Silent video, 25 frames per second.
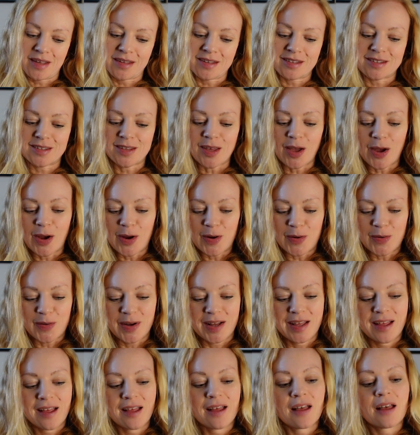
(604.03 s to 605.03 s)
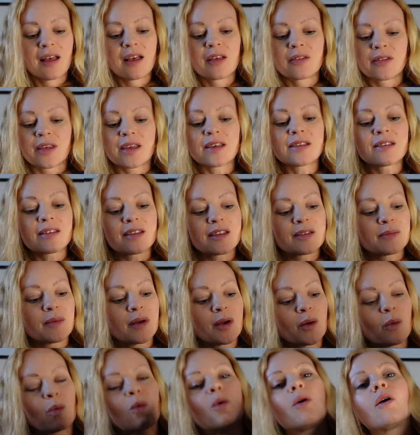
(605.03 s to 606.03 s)
So this is
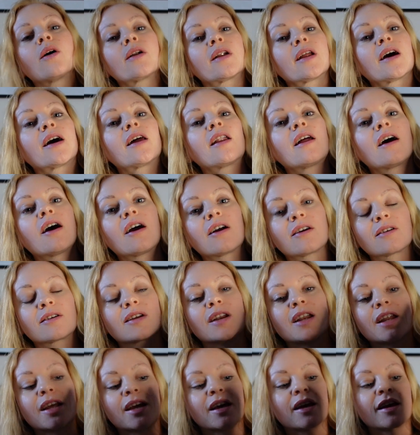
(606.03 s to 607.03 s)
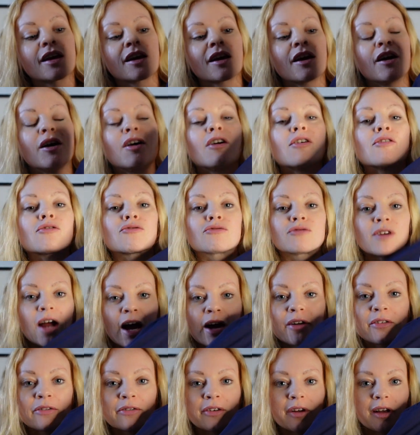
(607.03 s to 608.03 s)
my one and only
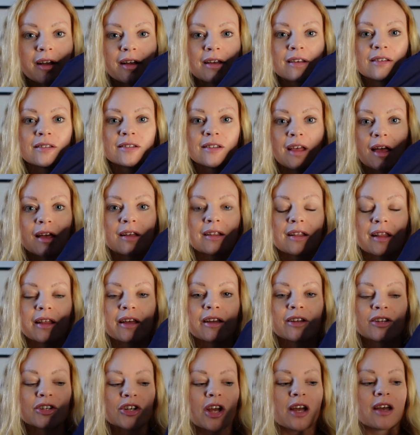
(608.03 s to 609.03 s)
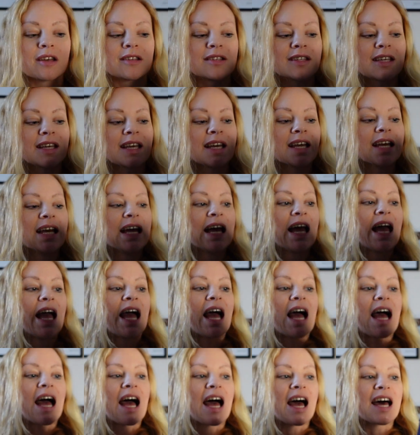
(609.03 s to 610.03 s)
Rapha cycling jersey,
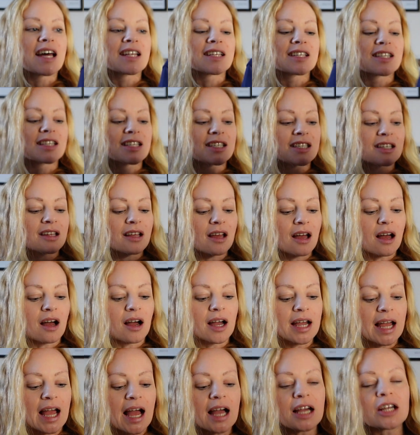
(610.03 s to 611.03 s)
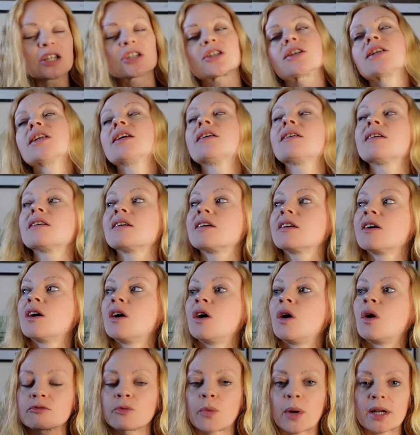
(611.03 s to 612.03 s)
and I actually
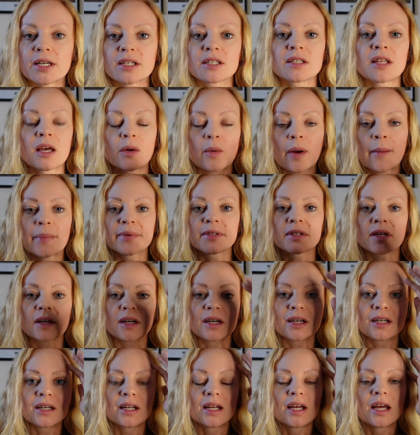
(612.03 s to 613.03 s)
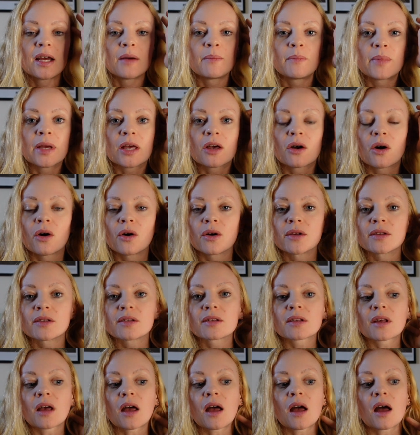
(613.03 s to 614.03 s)
went to their website
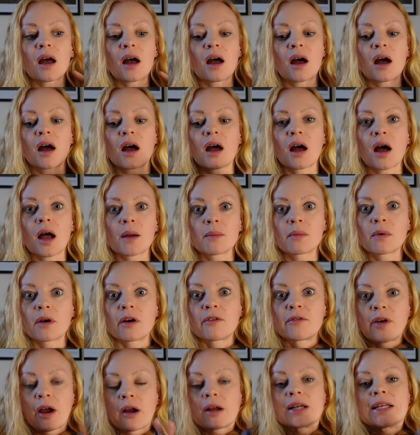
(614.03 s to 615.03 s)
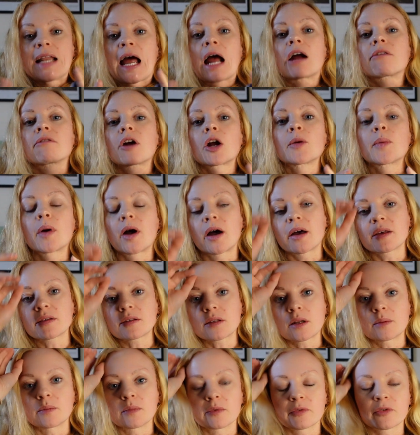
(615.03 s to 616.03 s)
because I'm a very narrow
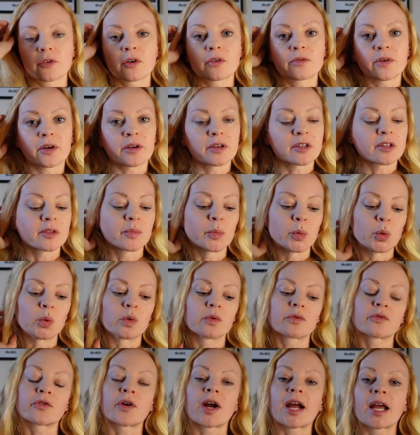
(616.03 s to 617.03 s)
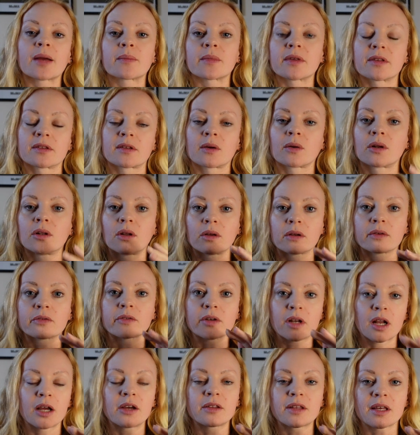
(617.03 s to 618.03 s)
person. I've got a very small frame, and so a lot of
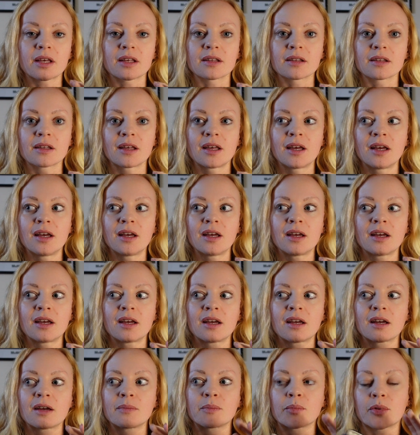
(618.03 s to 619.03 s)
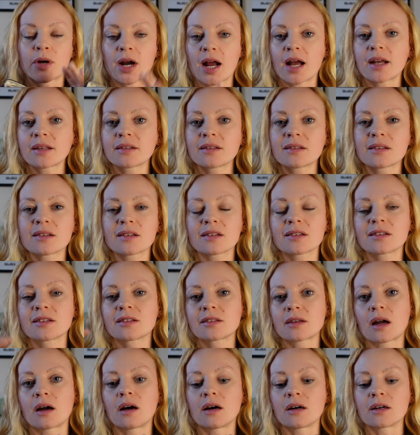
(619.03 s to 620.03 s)
clothing brands
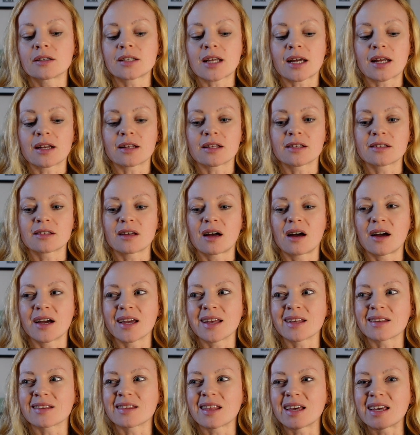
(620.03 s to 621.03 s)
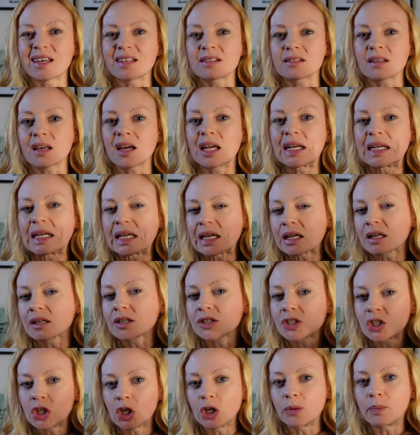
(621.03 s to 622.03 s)
start at a size that is a little
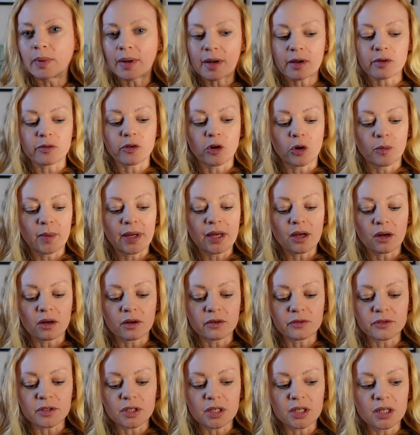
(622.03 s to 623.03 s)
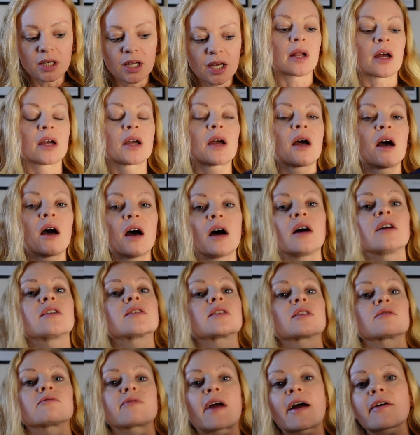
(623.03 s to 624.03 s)
too big for me often. I heard
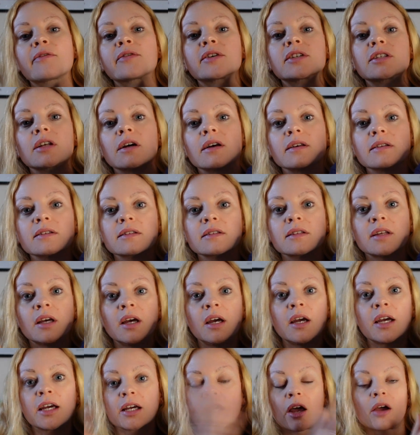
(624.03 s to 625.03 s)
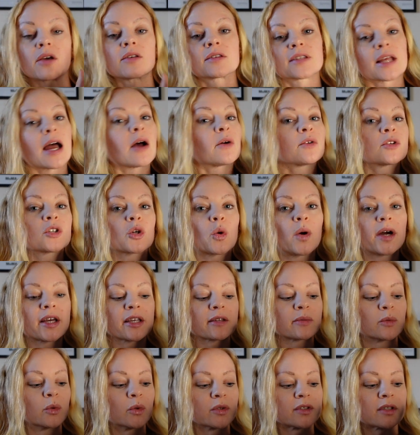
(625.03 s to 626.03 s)
that Rapha it goes down to quite
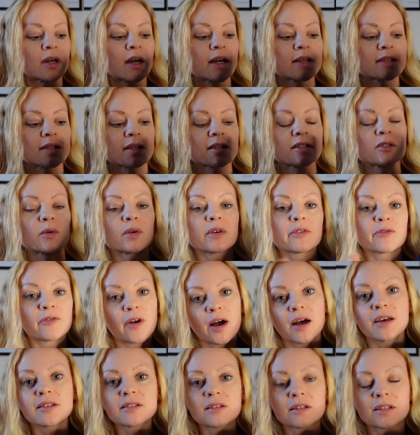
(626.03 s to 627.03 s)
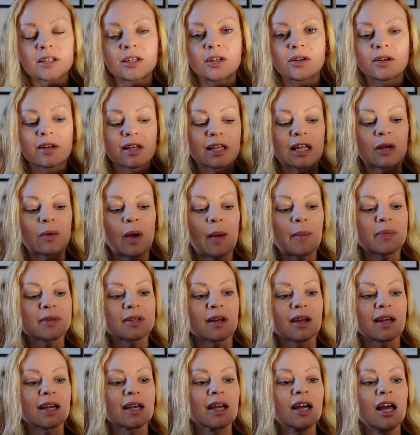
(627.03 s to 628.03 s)
small sizes. So I first started looking at their
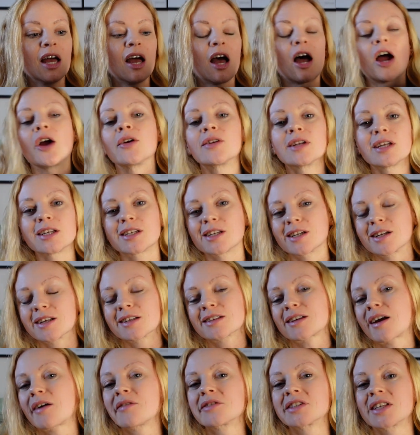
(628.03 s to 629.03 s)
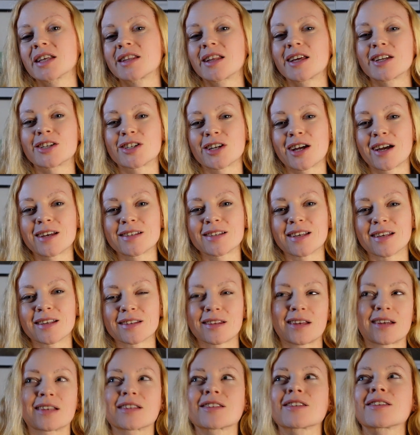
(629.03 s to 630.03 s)
website only to discover that their jerseys
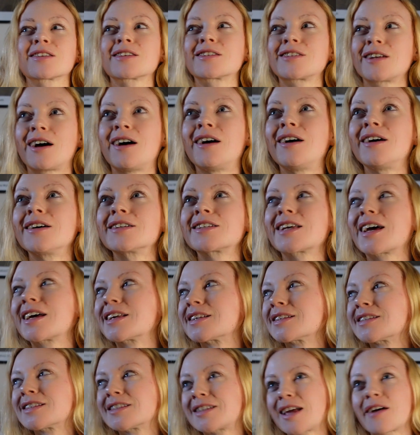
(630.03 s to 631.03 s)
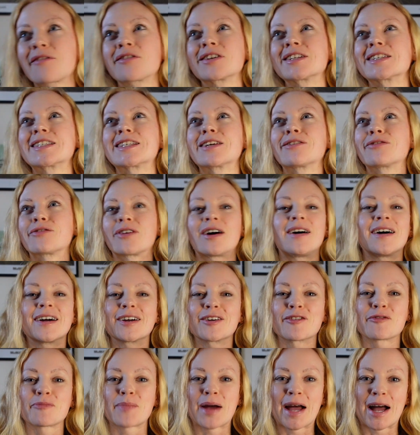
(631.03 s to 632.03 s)
like start at
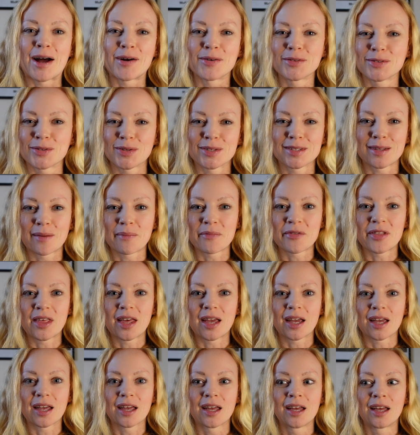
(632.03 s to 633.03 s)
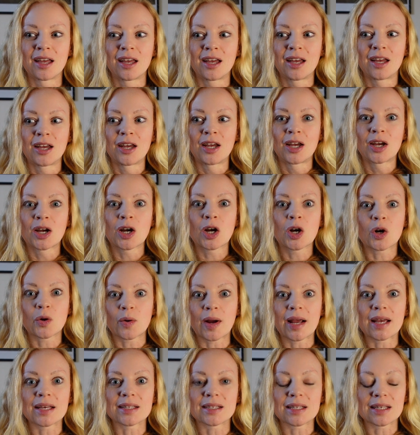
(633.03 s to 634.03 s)
£75 or something
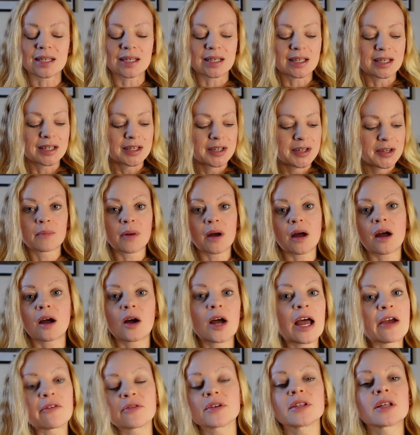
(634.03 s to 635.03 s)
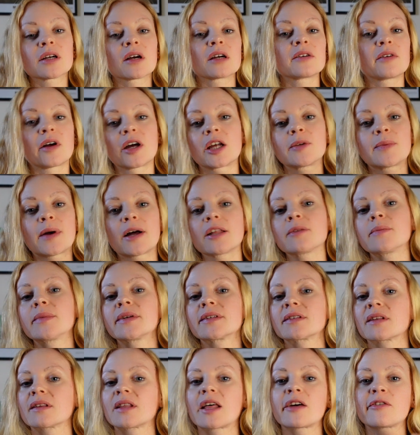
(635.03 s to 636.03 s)
crazy. But everything I've heard about them
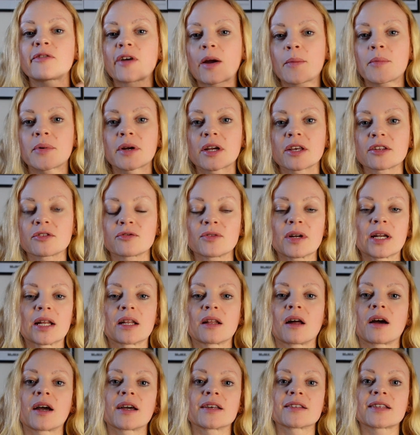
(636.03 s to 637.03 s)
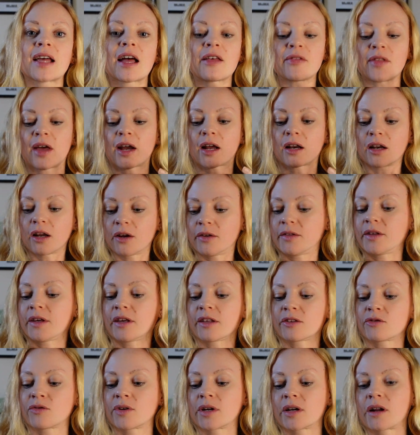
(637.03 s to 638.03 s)
is that their fabric is really nice and their clothing
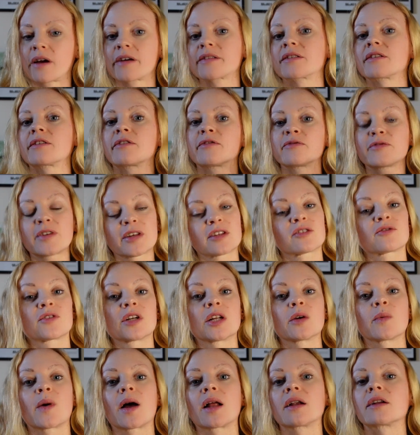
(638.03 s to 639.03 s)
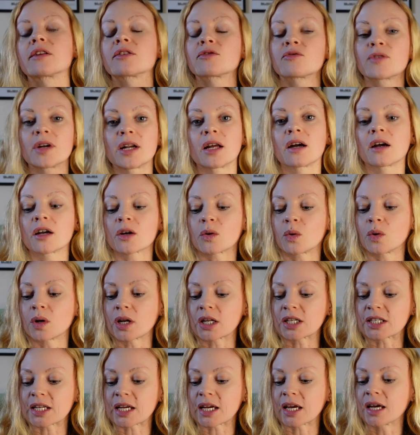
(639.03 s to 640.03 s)
is really nice and it fits really well and it's really high
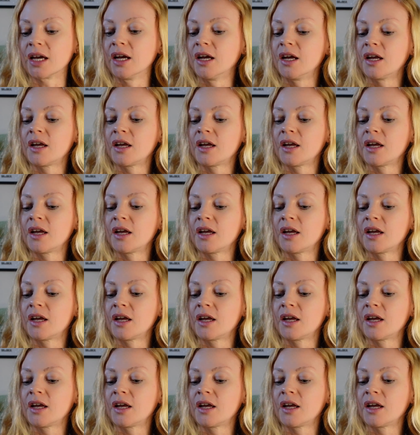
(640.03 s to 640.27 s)
quality.